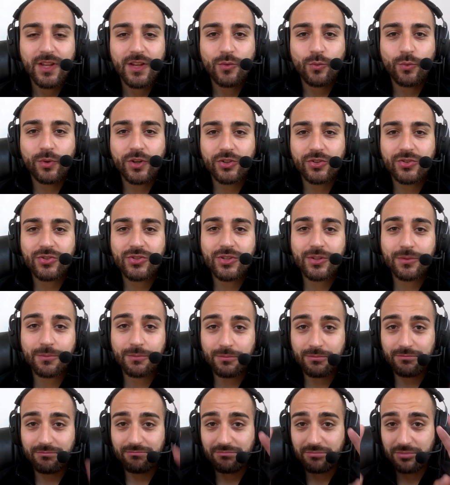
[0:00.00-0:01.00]
where
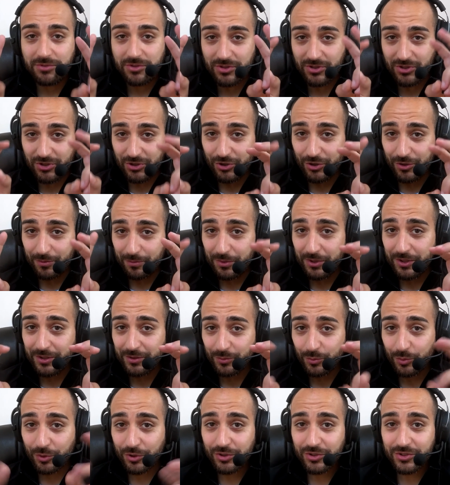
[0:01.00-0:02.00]
some
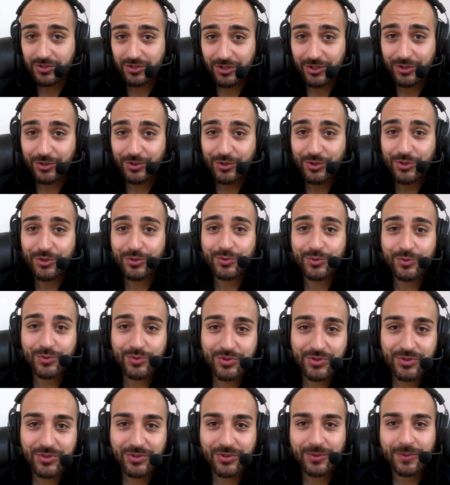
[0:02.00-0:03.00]
Serbian words are
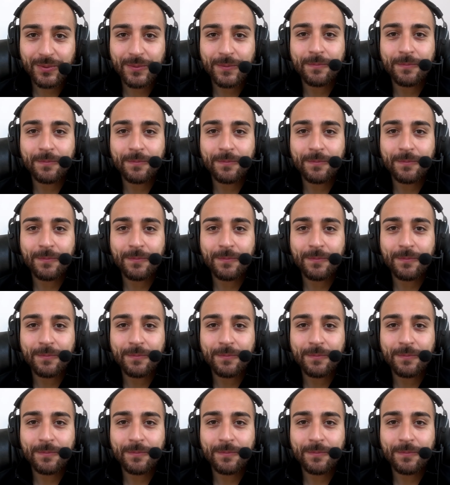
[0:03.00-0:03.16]
used,